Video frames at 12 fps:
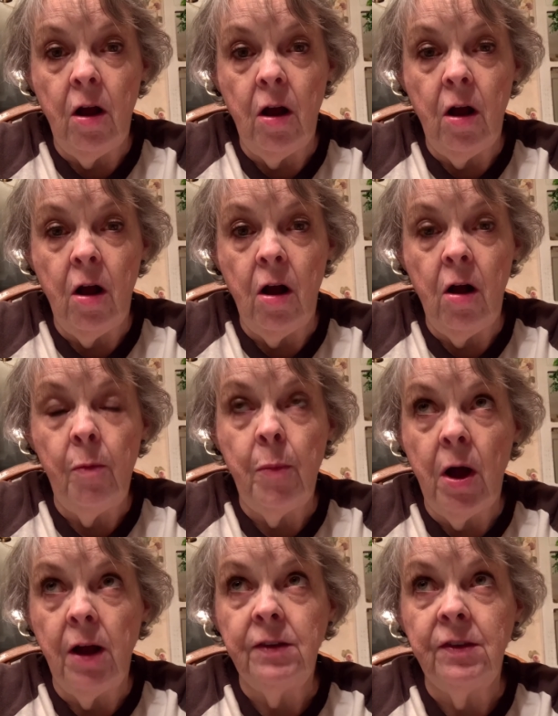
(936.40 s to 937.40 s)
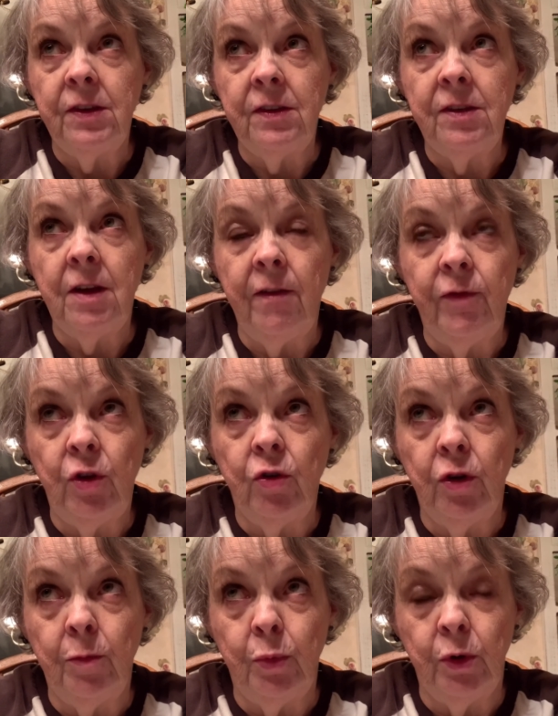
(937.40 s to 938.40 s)
all boxes of the
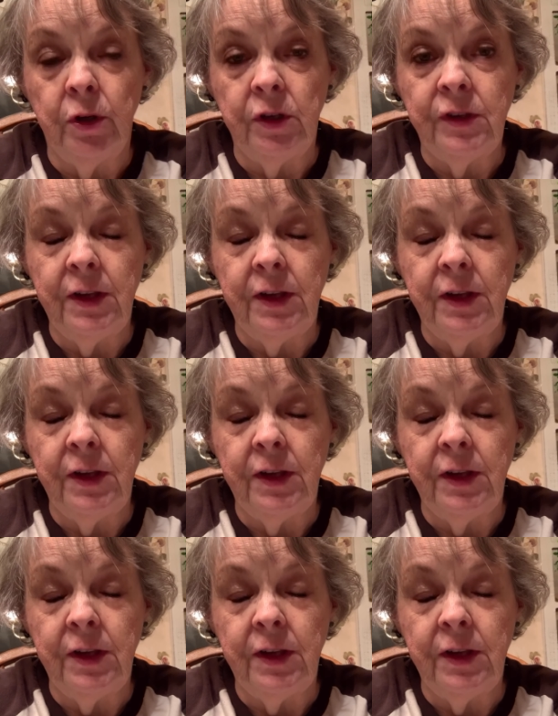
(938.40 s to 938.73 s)
cookbooks,